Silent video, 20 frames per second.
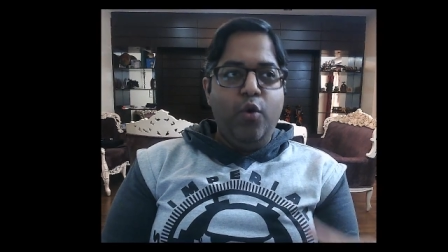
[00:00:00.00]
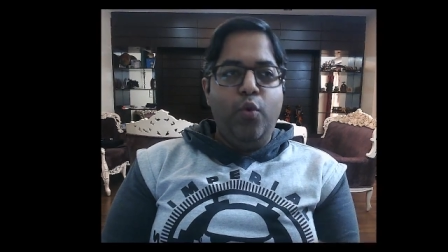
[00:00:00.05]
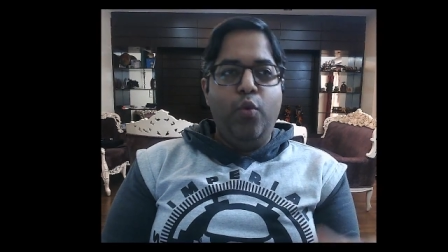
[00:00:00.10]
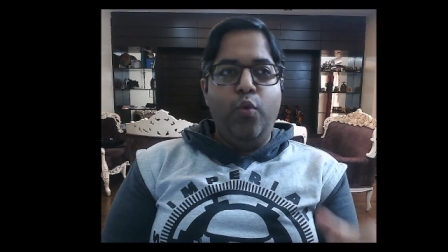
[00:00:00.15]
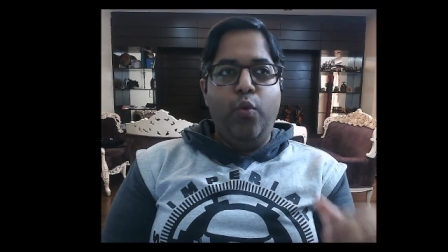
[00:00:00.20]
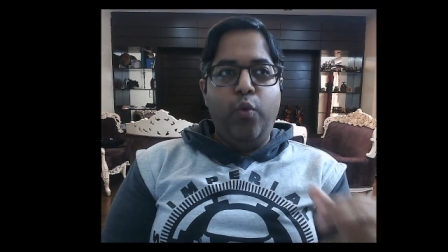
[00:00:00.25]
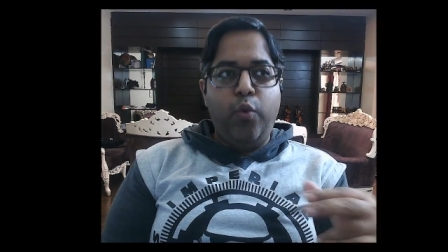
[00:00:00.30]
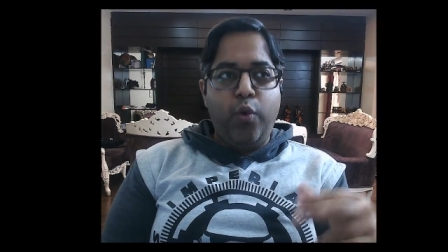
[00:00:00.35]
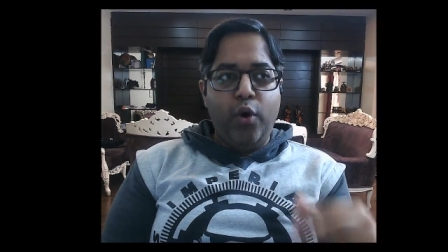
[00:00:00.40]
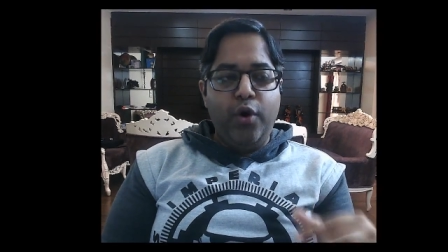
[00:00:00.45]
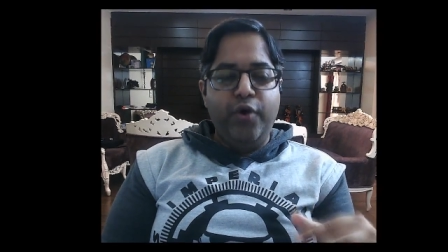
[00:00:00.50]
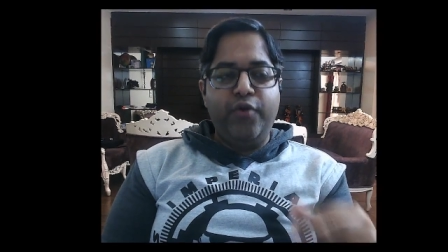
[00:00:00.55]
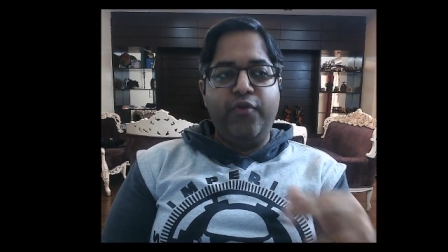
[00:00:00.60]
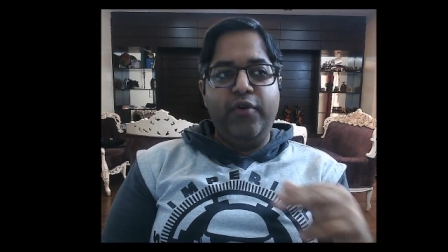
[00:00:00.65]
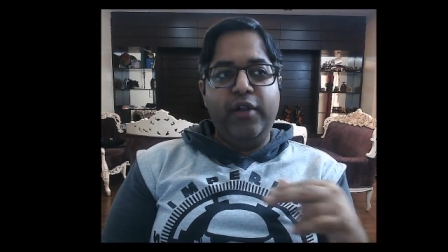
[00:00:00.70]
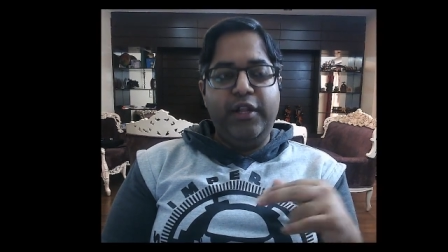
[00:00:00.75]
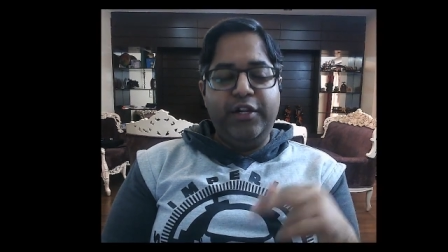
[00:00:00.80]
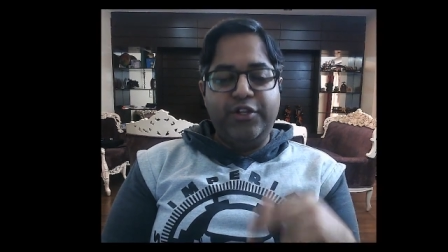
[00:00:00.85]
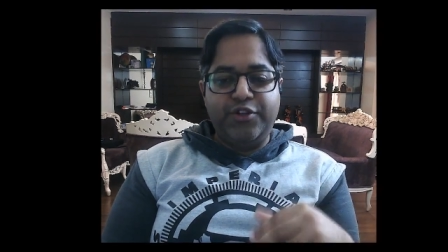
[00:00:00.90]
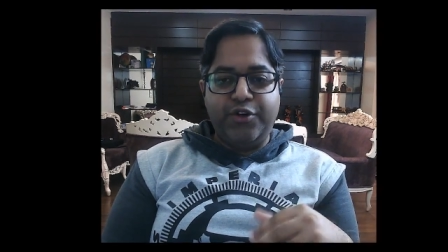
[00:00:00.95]
weren't
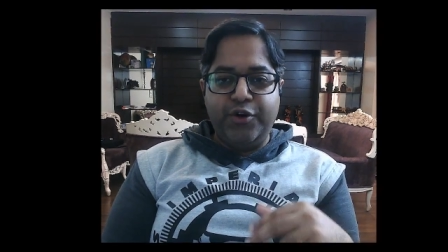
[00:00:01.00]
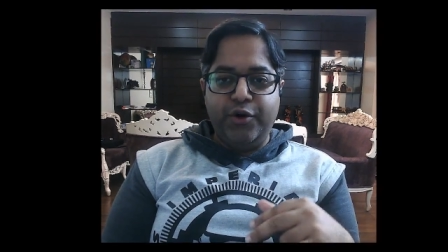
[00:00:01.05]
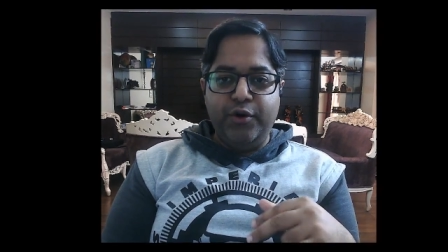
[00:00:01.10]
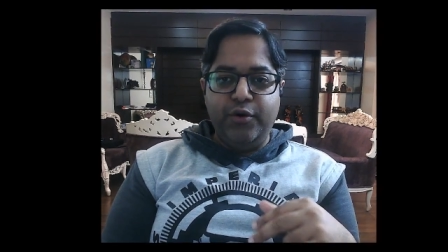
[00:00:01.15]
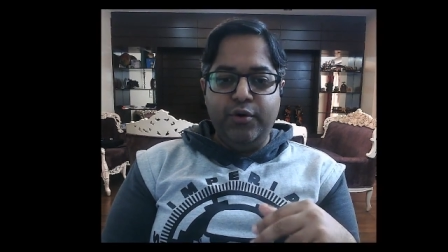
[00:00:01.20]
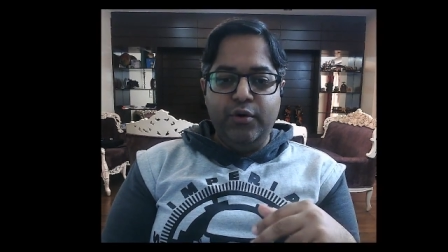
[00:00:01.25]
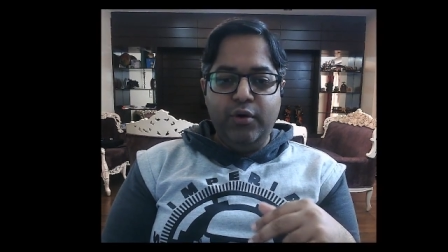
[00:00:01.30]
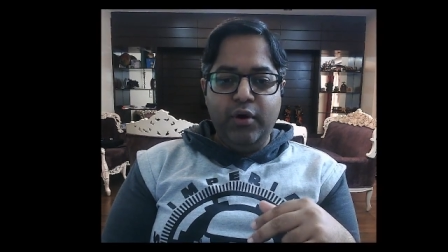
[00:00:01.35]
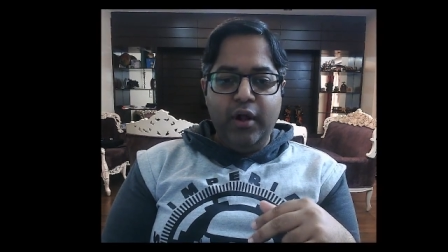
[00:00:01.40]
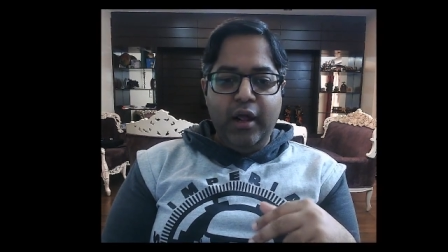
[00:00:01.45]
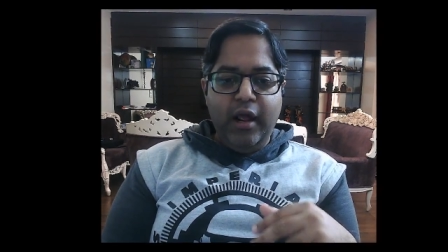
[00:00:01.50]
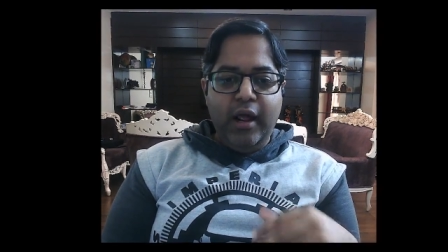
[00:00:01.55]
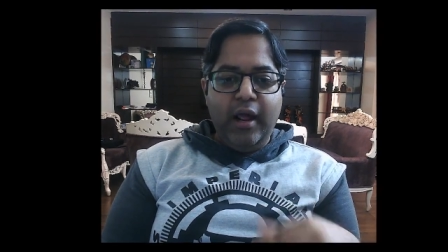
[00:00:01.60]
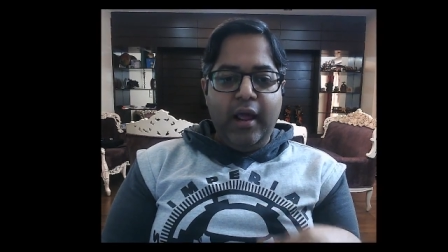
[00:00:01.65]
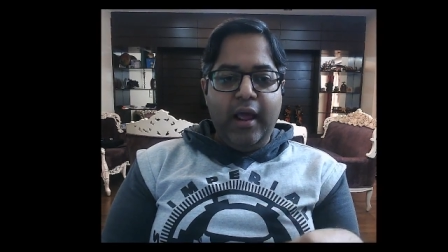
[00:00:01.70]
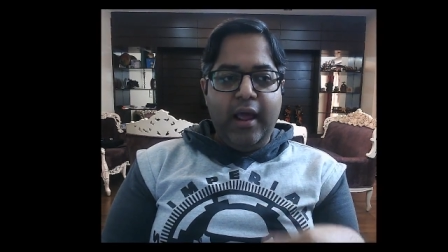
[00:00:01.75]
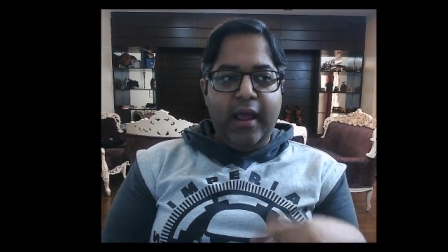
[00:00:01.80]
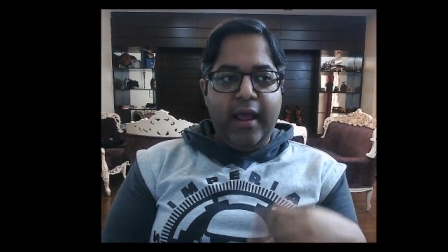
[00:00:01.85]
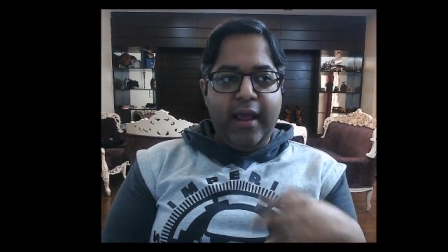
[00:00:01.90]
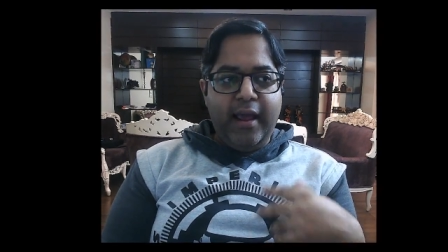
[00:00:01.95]
really true,
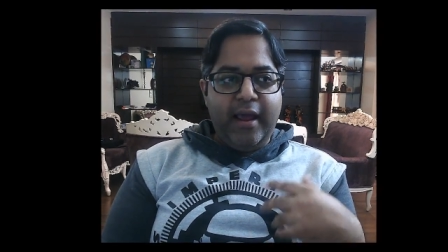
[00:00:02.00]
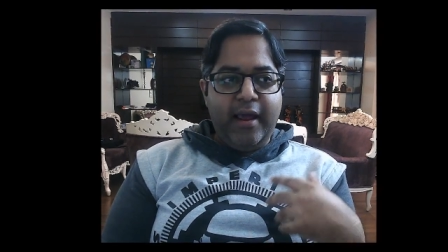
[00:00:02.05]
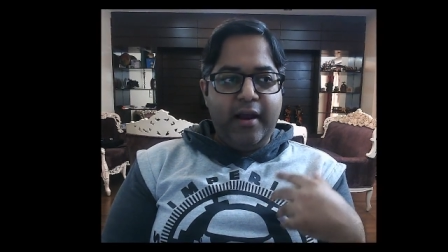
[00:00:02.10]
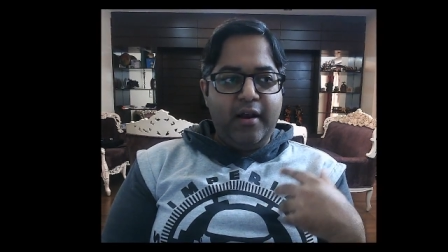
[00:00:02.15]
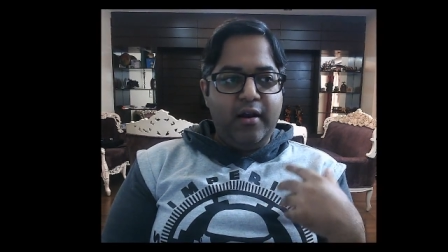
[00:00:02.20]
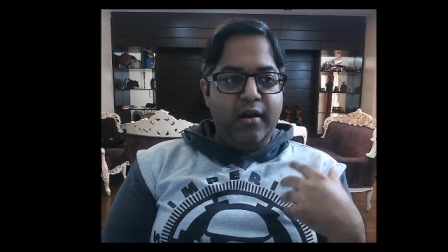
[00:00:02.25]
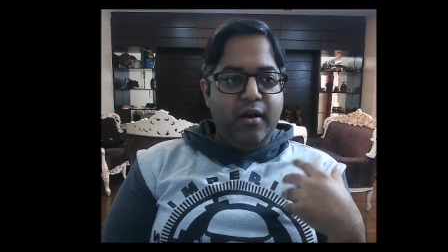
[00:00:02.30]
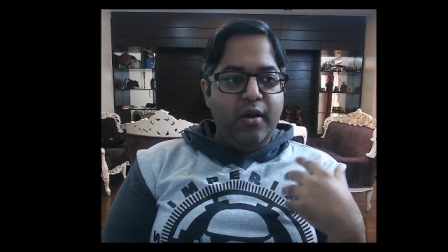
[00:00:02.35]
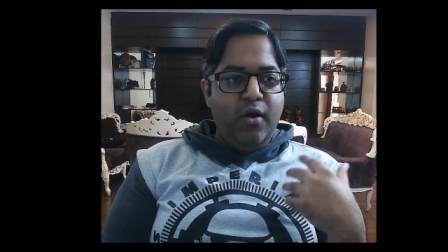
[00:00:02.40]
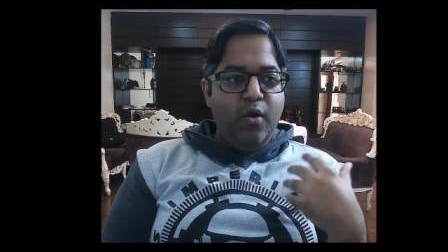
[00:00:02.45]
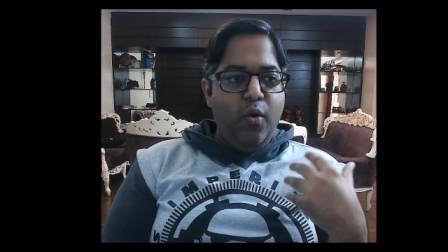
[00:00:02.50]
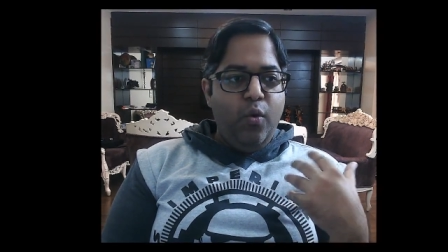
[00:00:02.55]
and